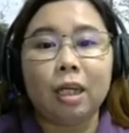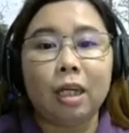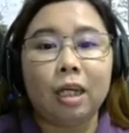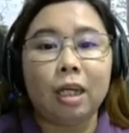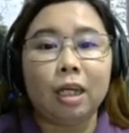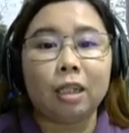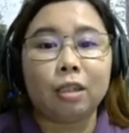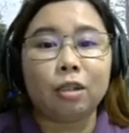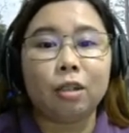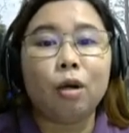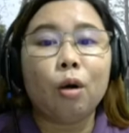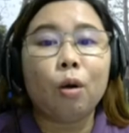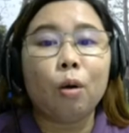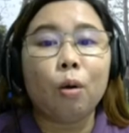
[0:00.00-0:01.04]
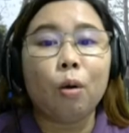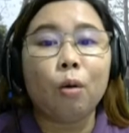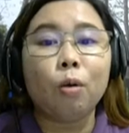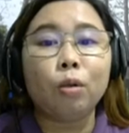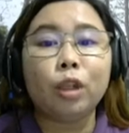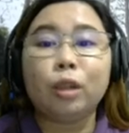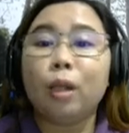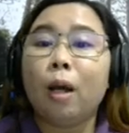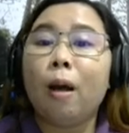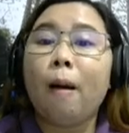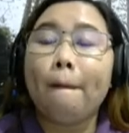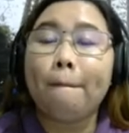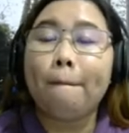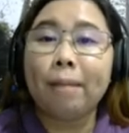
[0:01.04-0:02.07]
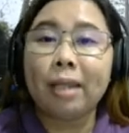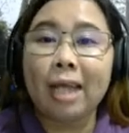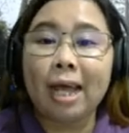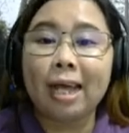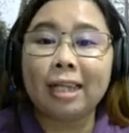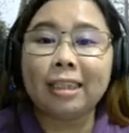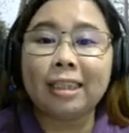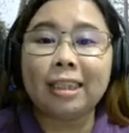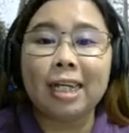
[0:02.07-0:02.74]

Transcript: It holds plants